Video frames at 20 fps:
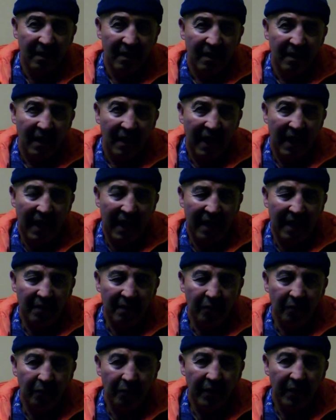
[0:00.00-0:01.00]

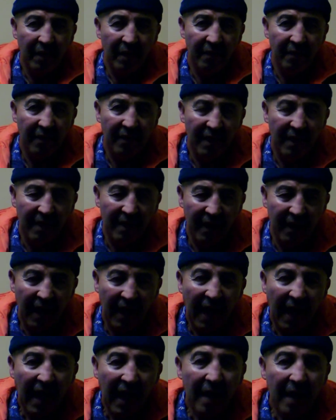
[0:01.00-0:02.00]
and we are
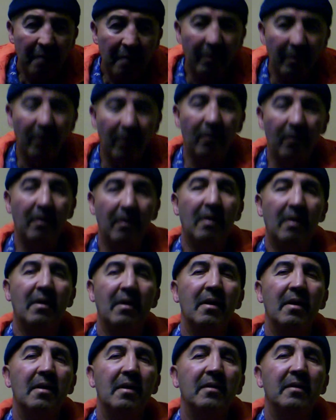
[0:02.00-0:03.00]
able
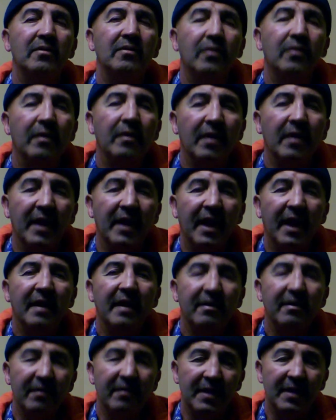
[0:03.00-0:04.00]
to connect
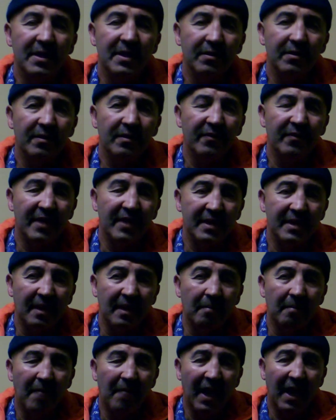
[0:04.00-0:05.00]
to this universal
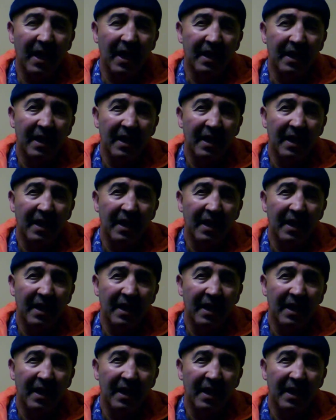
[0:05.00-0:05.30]
mind,